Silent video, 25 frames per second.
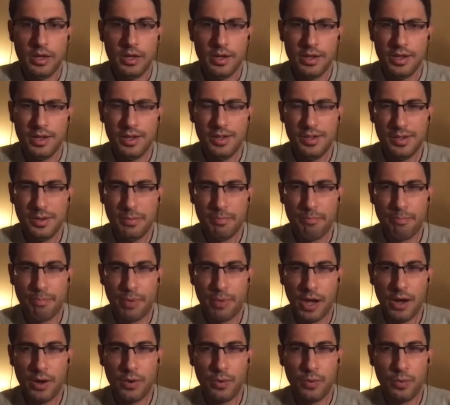he's
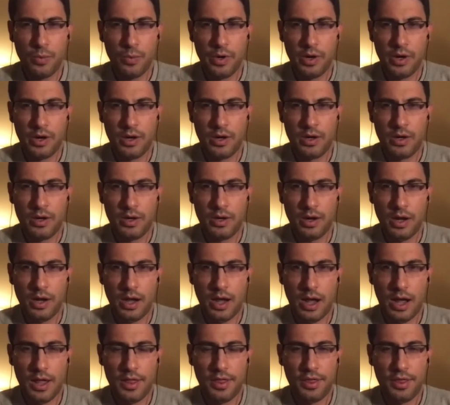about where
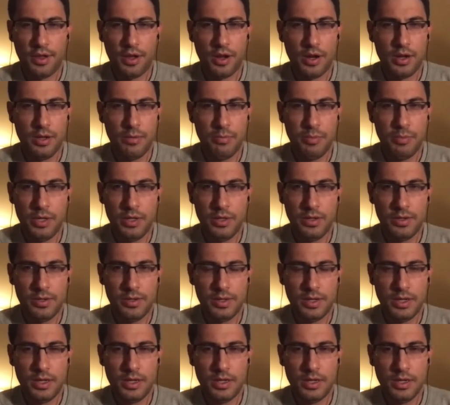I thought he'd be in the
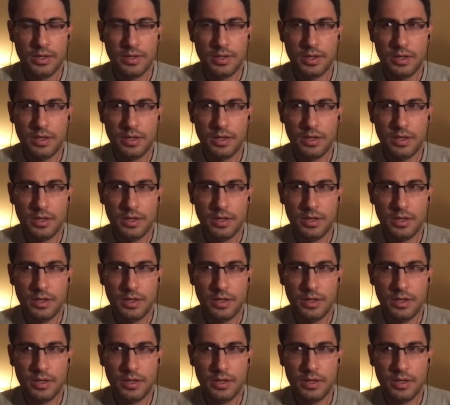standings.